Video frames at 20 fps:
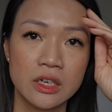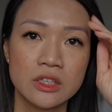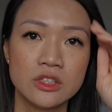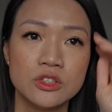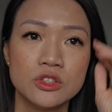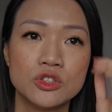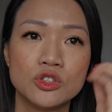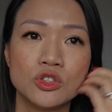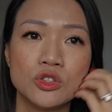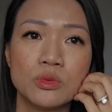
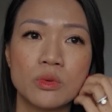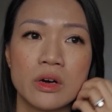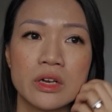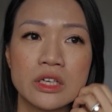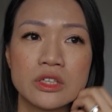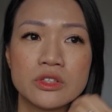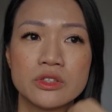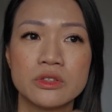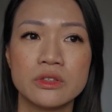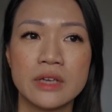You do
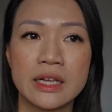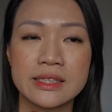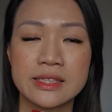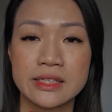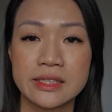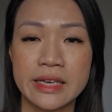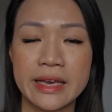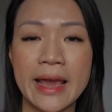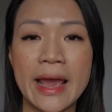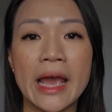want to, let's
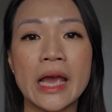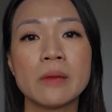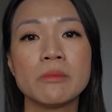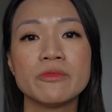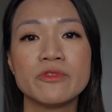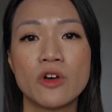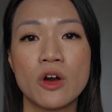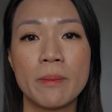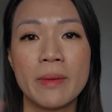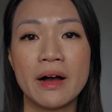say, aim
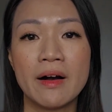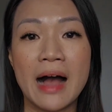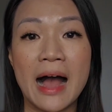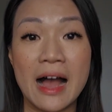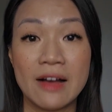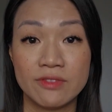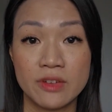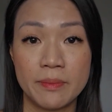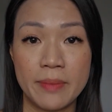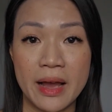for about
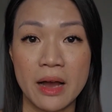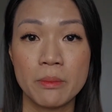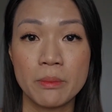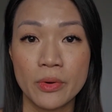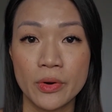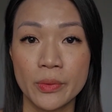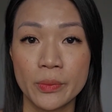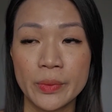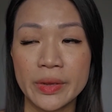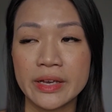1/2 pound
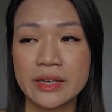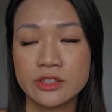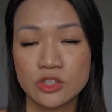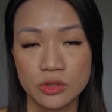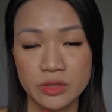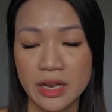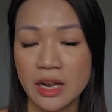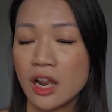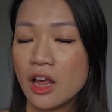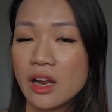per week.
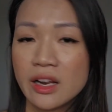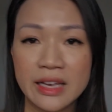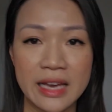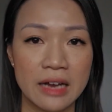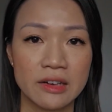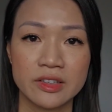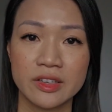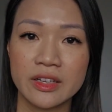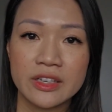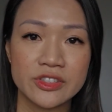So there are a lot of
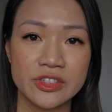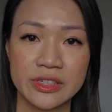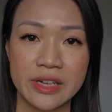calculators